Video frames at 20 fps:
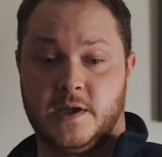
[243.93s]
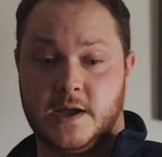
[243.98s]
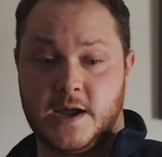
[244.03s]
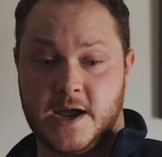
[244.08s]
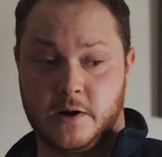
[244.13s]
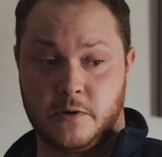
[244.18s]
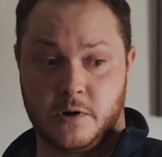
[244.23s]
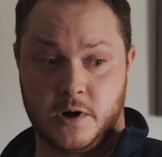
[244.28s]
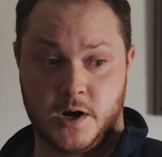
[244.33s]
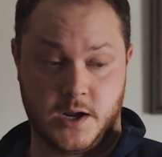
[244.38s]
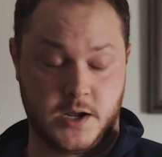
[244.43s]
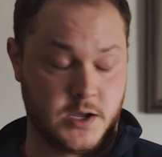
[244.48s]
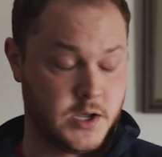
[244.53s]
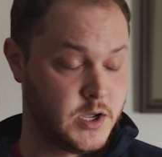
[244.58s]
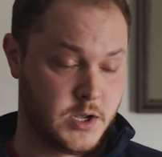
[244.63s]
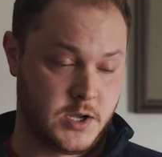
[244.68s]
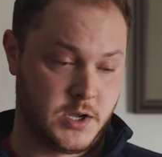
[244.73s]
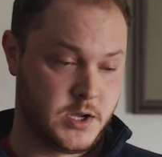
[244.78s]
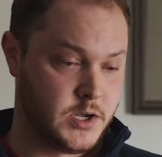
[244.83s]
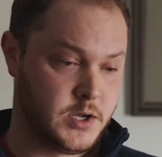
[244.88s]
Henry,
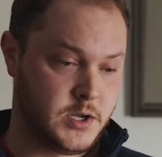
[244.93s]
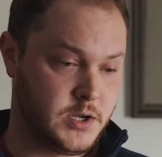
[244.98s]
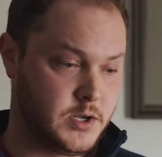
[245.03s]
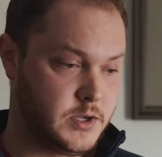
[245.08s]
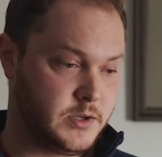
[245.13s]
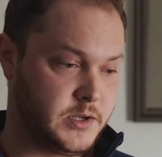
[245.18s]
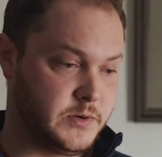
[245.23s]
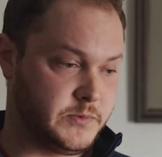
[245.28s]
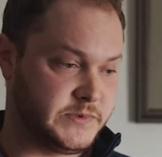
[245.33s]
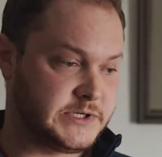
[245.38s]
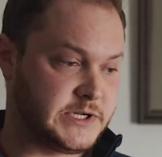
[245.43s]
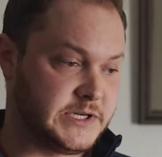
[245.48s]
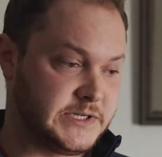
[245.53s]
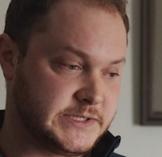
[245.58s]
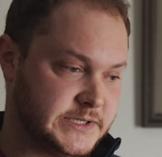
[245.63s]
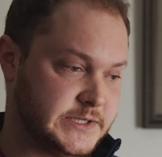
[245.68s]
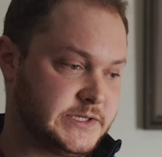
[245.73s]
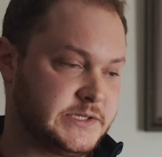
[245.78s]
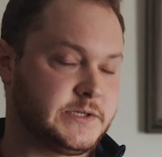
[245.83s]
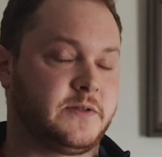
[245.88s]
it was
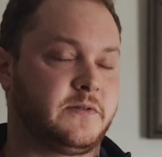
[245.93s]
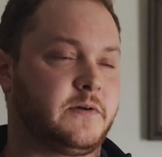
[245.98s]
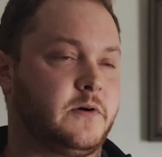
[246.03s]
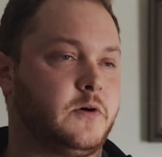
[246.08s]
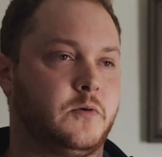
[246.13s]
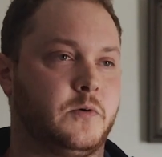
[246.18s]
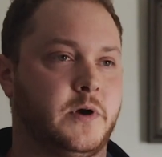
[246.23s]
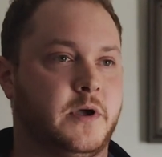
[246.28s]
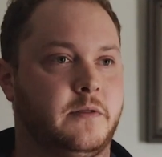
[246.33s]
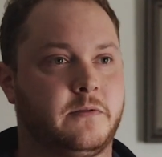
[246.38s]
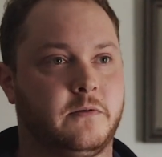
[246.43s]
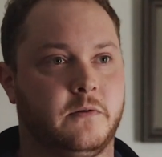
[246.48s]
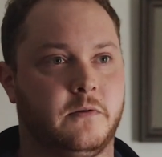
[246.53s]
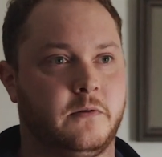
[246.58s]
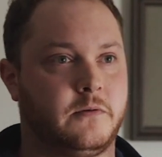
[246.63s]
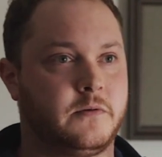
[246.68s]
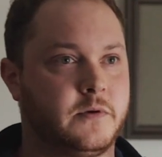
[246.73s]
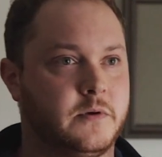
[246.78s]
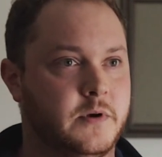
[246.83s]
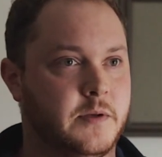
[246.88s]
consistent the whole way through.